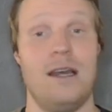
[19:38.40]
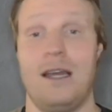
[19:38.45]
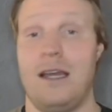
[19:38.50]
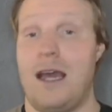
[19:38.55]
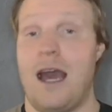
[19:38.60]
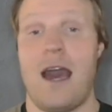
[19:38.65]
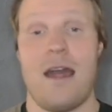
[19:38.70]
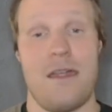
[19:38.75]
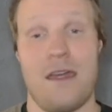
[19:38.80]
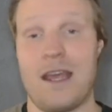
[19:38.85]

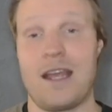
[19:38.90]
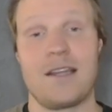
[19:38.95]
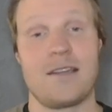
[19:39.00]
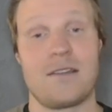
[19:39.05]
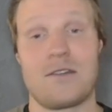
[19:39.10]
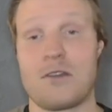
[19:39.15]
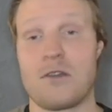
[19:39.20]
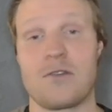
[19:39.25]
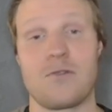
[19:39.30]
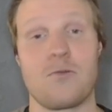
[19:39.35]
I think
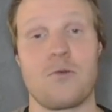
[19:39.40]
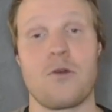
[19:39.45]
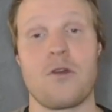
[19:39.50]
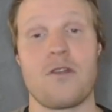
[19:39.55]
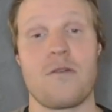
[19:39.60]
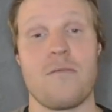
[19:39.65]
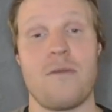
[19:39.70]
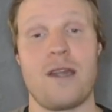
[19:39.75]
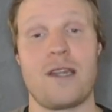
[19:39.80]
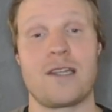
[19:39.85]
it's just worth
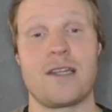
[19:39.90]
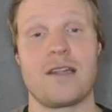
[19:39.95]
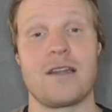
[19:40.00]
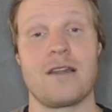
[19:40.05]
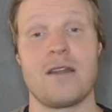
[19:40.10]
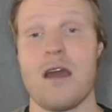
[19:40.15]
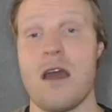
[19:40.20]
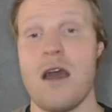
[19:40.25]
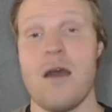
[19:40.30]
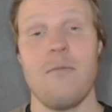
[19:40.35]
a
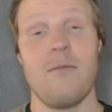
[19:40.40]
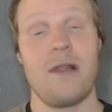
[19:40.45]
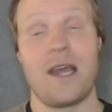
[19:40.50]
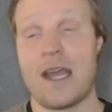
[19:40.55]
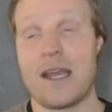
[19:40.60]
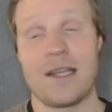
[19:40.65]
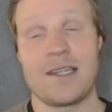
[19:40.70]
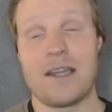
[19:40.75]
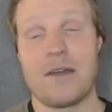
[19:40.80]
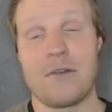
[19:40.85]
mention. Playing
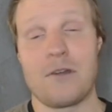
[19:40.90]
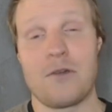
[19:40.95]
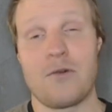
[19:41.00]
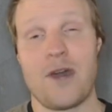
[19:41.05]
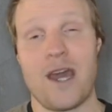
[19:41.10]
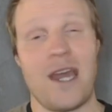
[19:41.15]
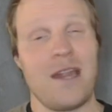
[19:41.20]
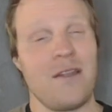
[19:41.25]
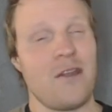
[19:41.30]
against Everton away,